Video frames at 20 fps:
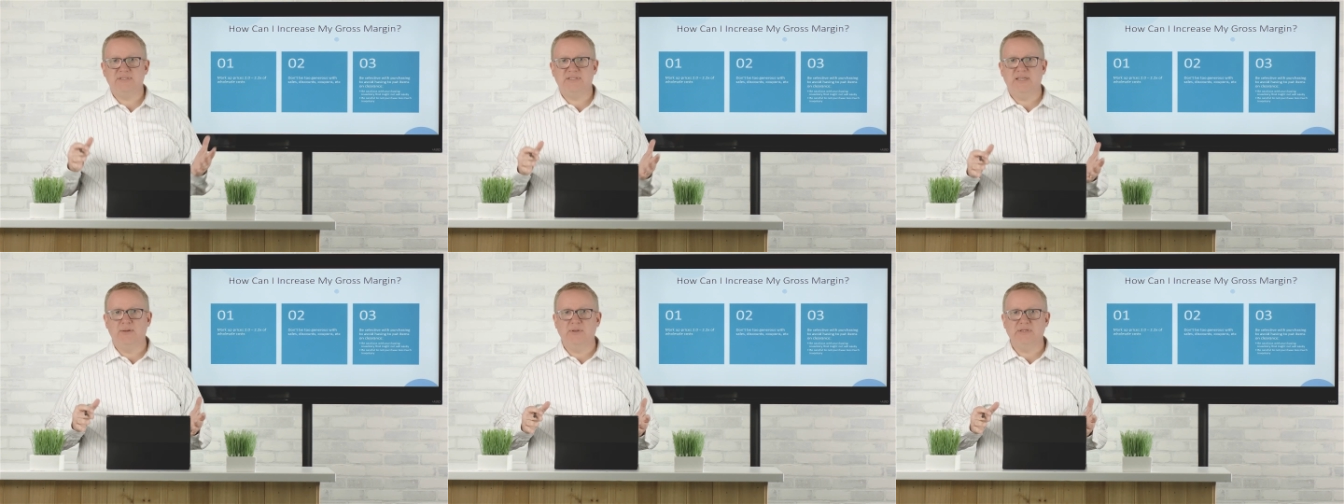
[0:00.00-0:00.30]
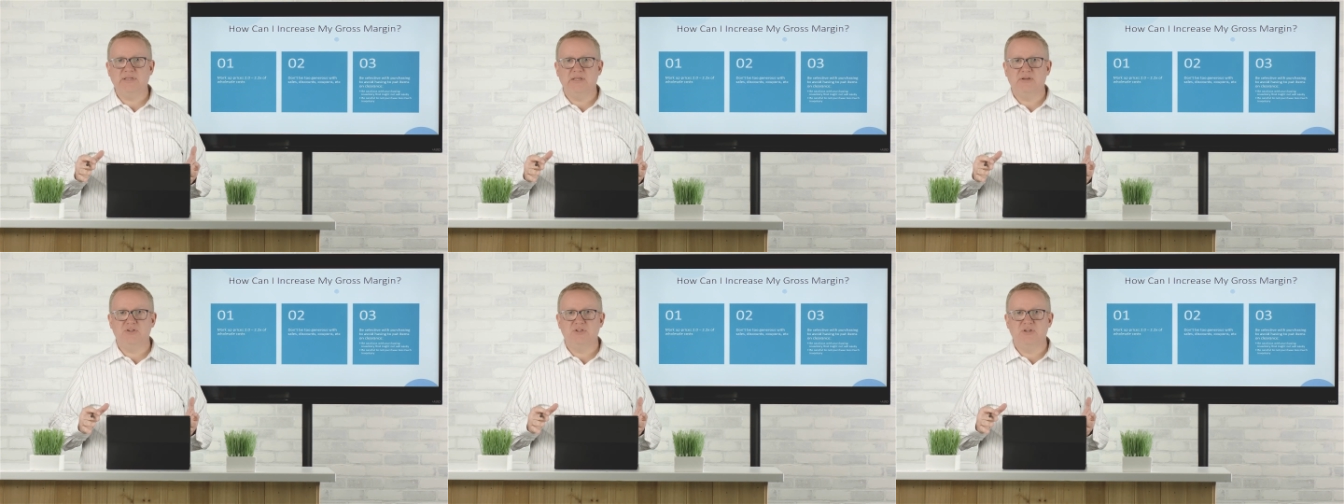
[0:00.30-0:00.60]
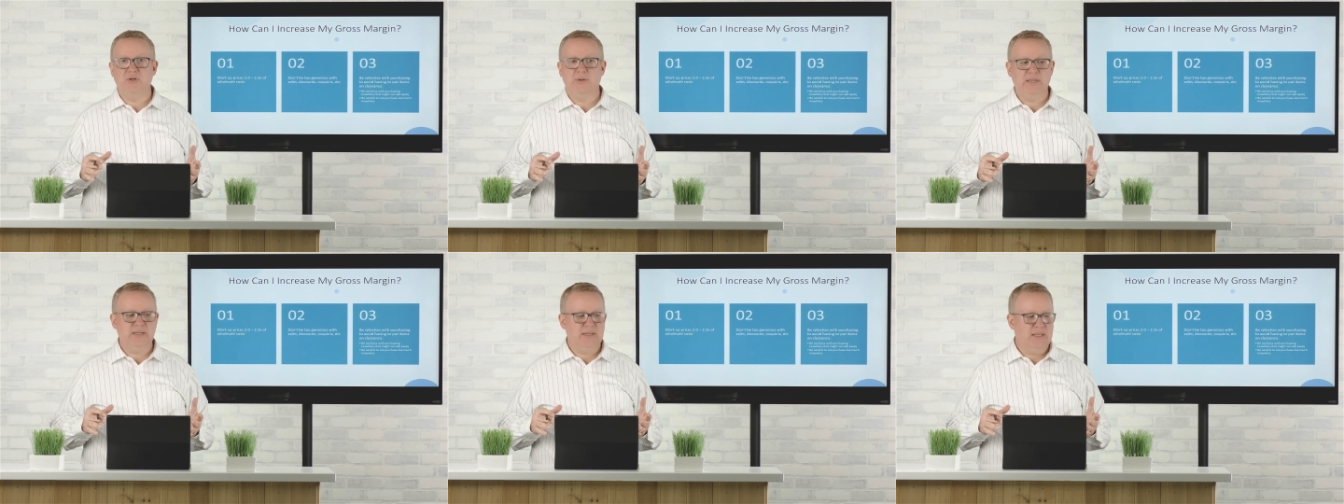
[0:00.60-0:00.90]
see retailers
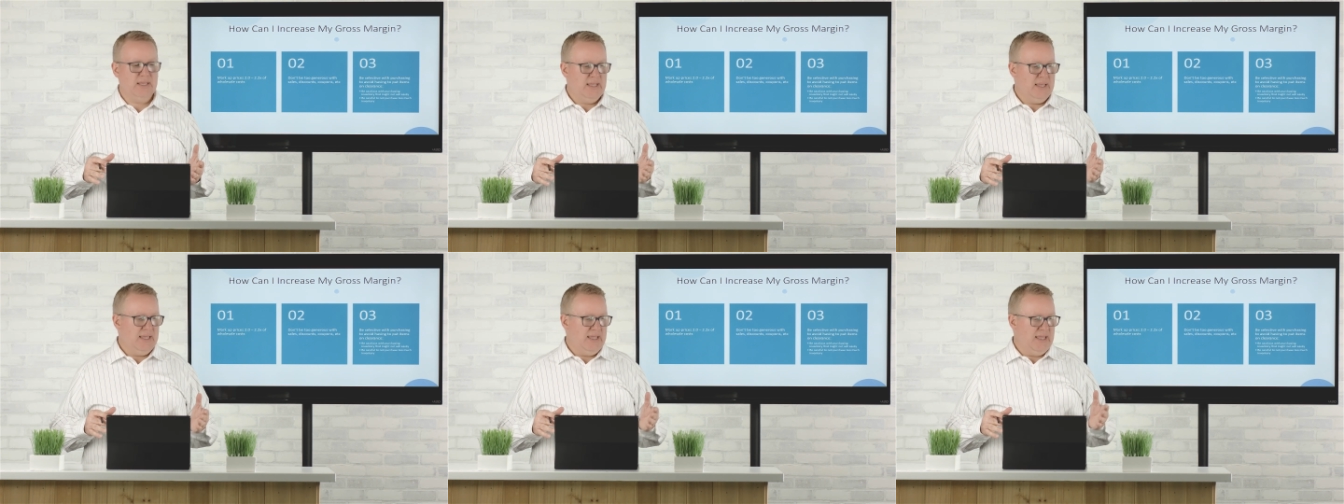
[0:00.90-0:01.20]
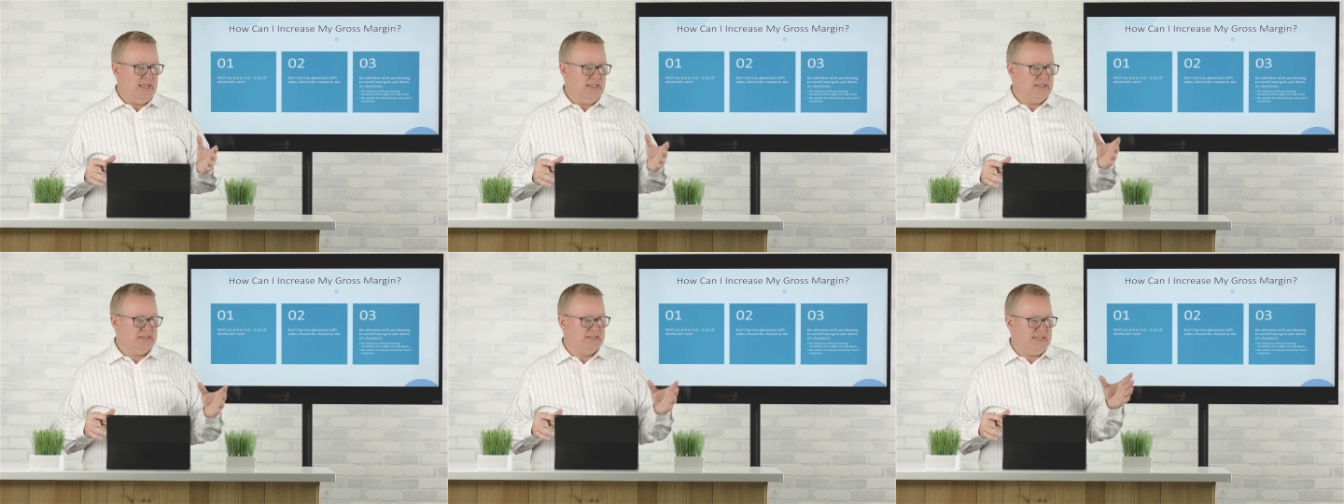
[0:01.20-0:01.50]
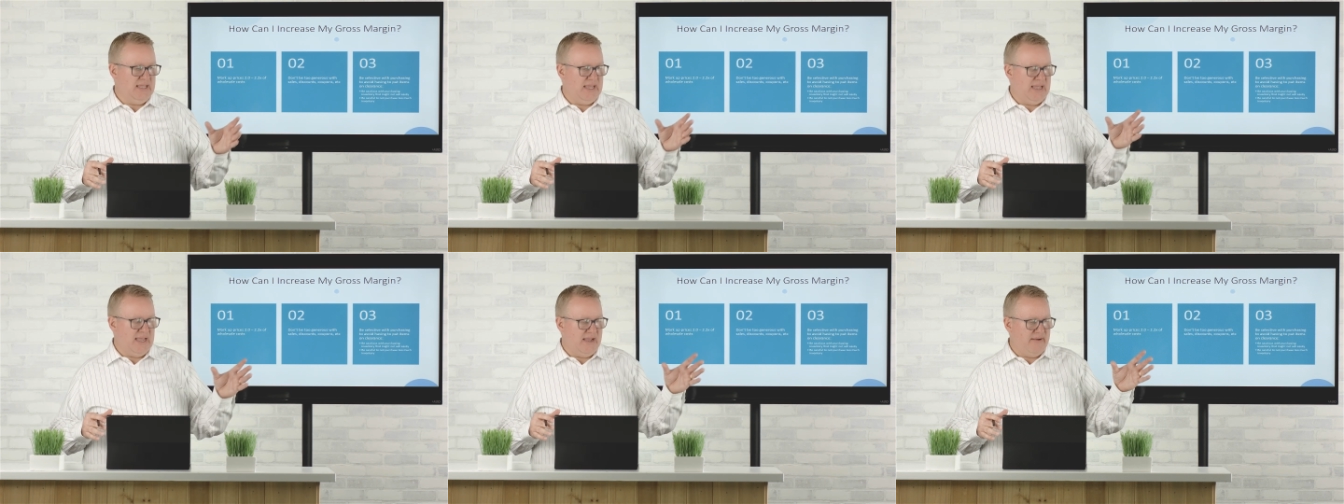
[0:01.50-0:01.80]
doing is
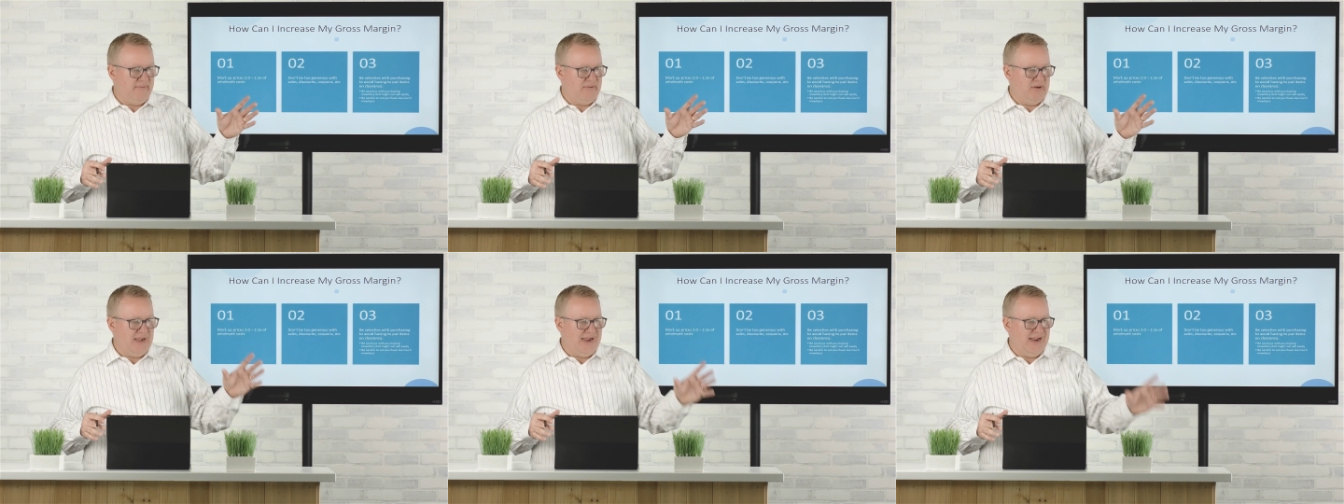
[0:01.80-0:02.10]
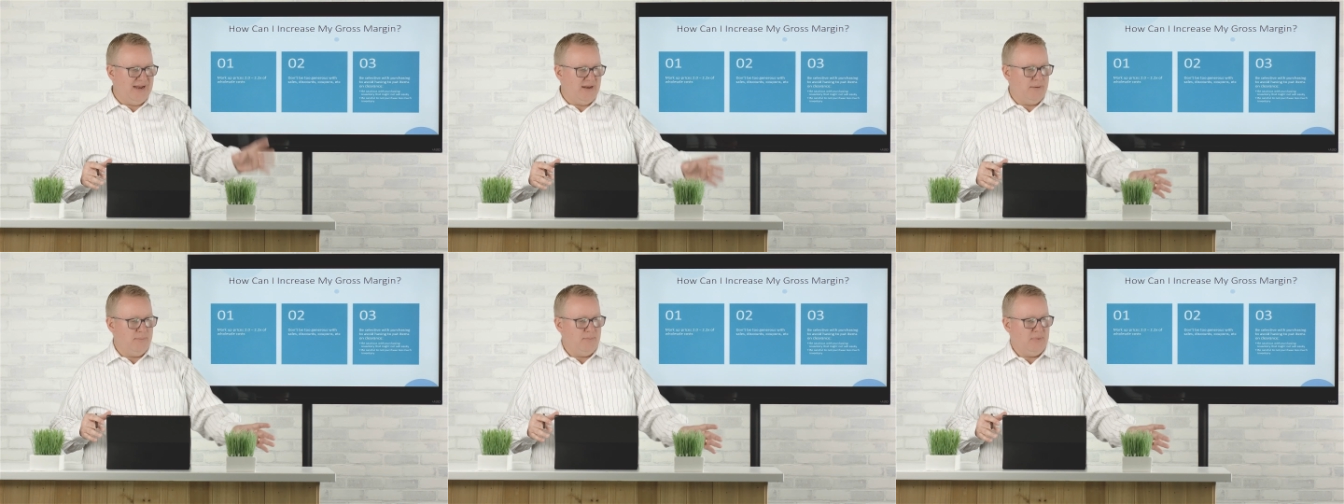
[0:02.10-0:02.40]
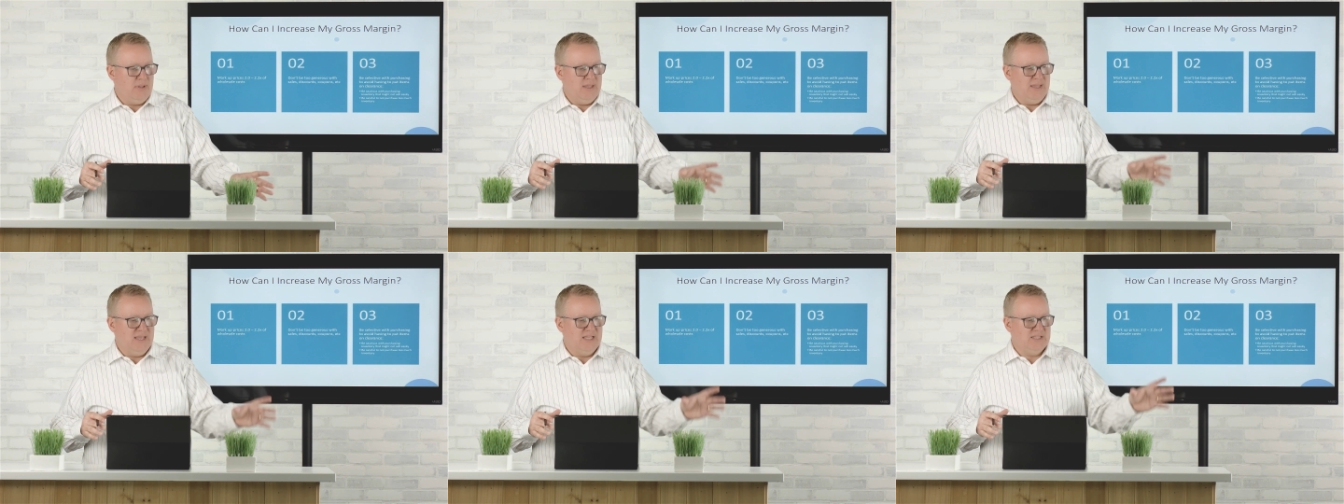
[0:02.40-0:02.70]
they have an item,